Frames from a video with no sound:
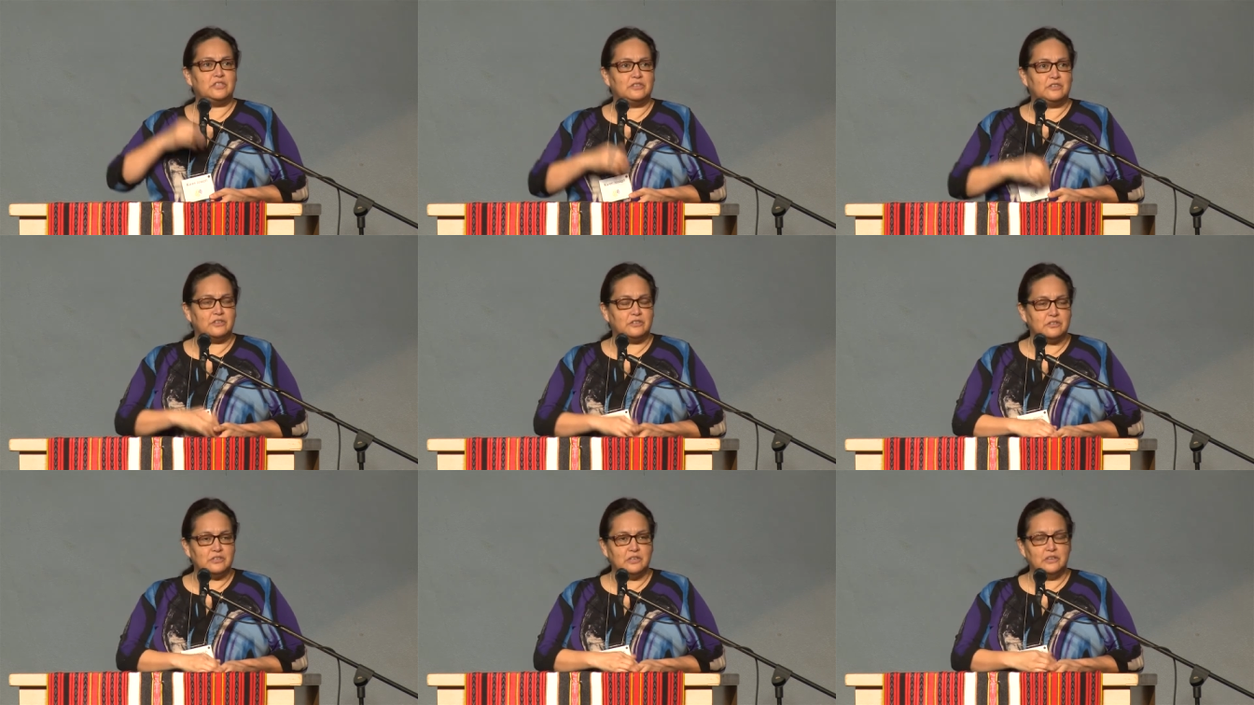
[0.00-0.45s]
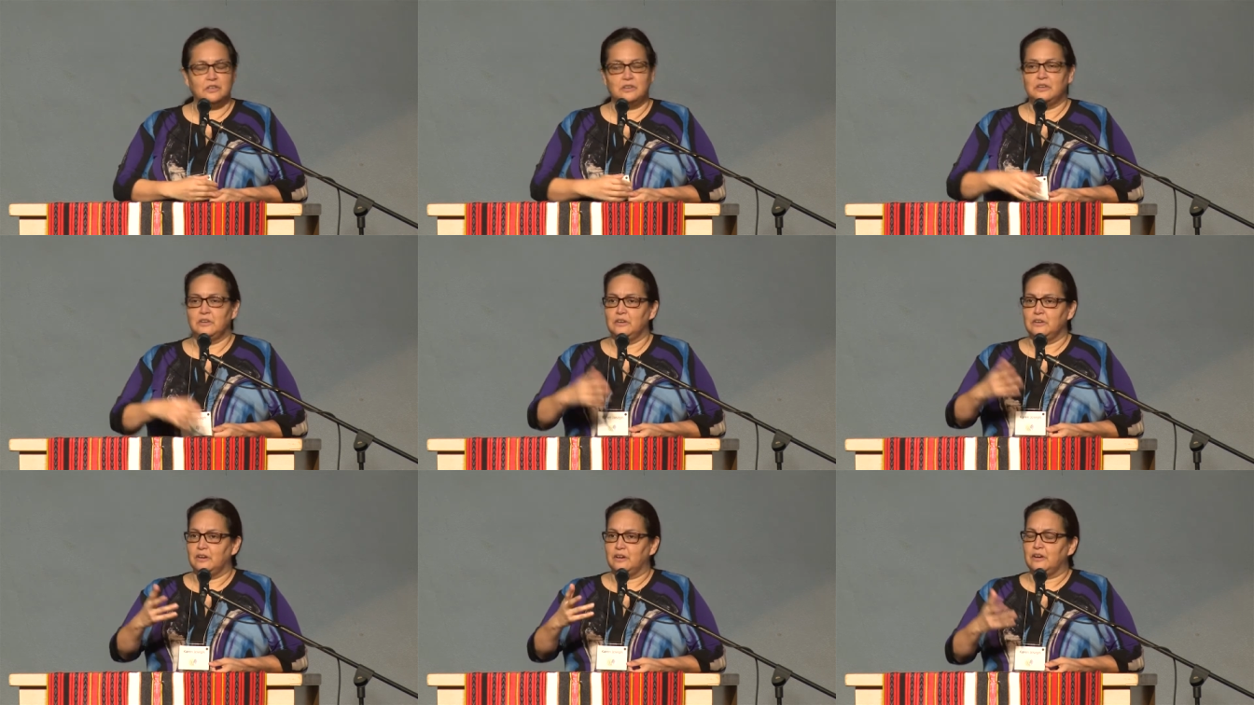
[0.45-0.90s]
There's,
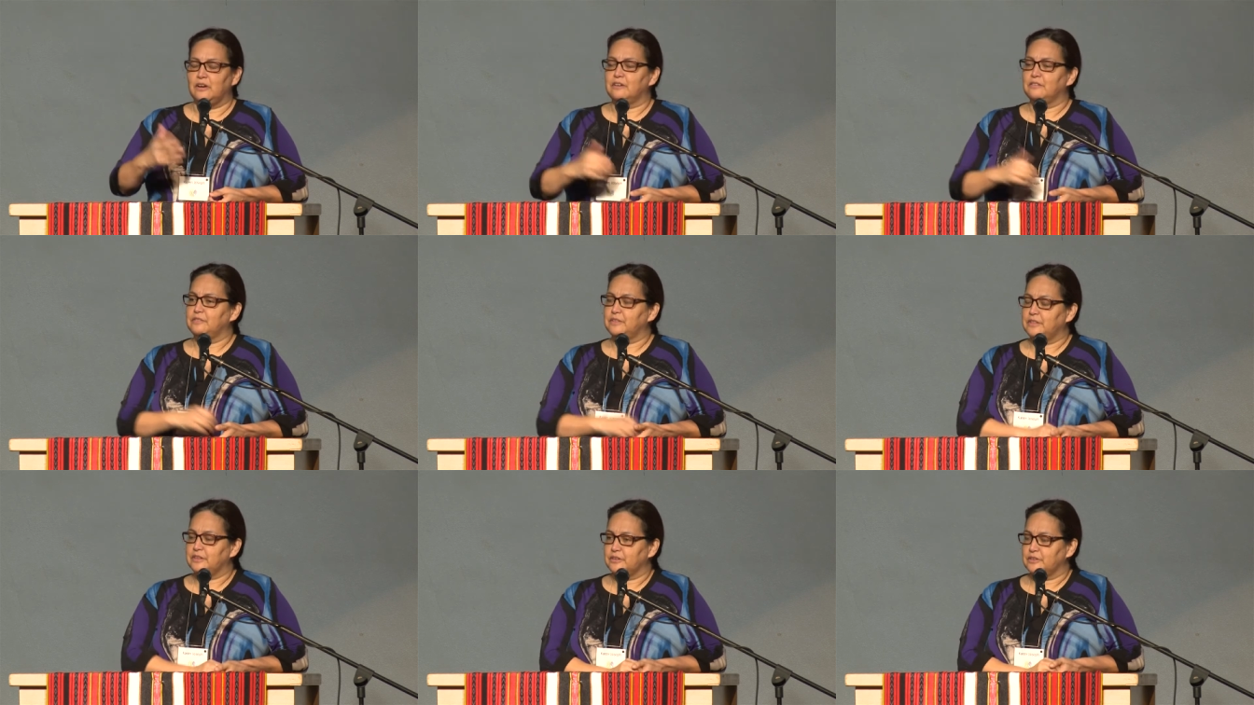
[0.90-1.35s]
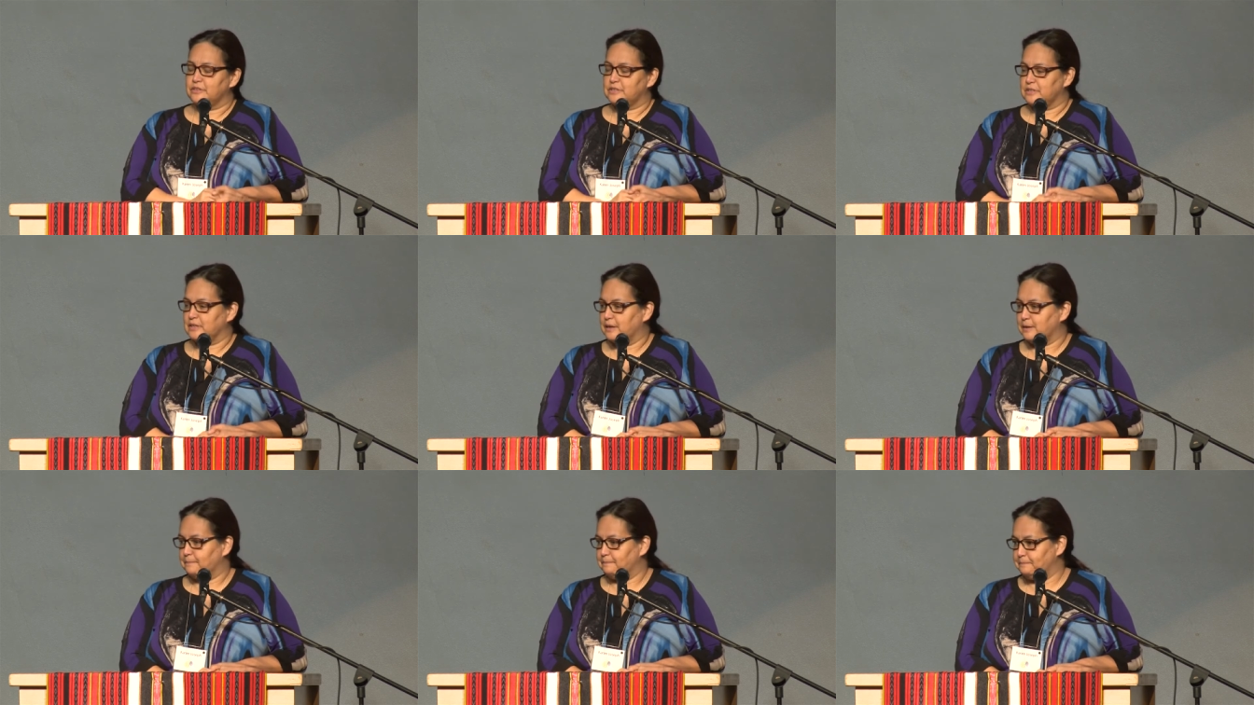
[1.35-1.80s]
uh, there's
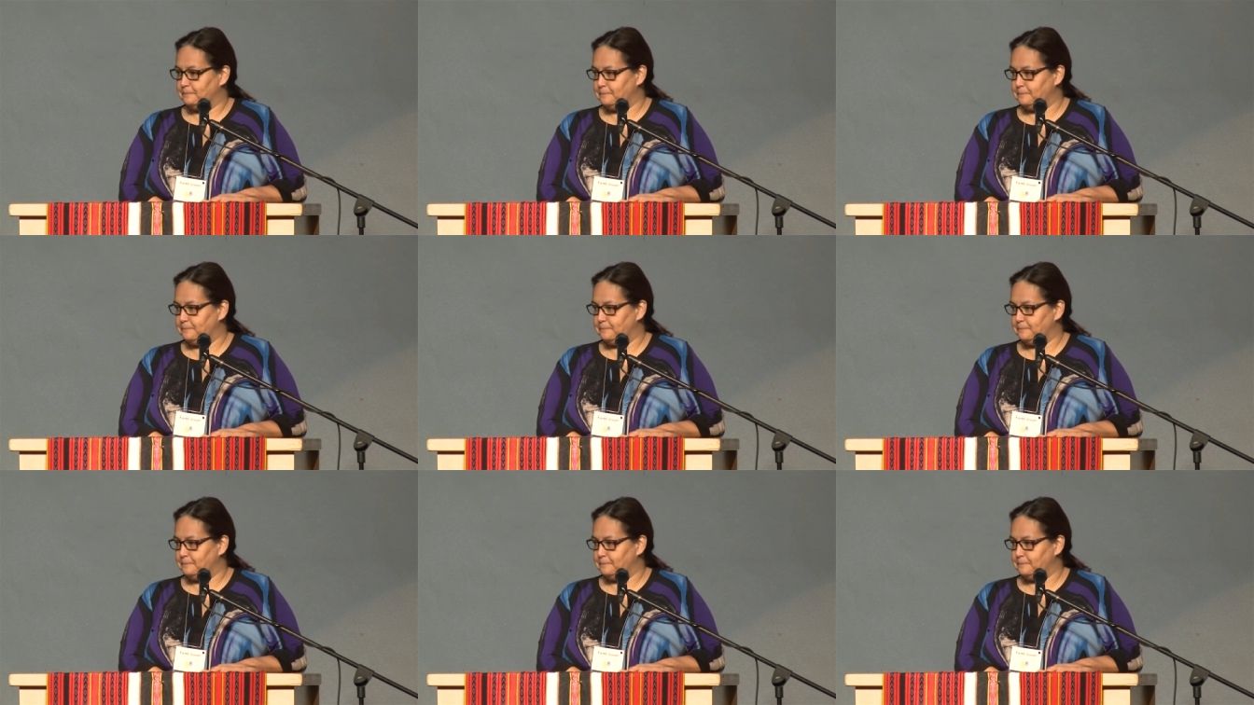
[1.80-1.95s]
um,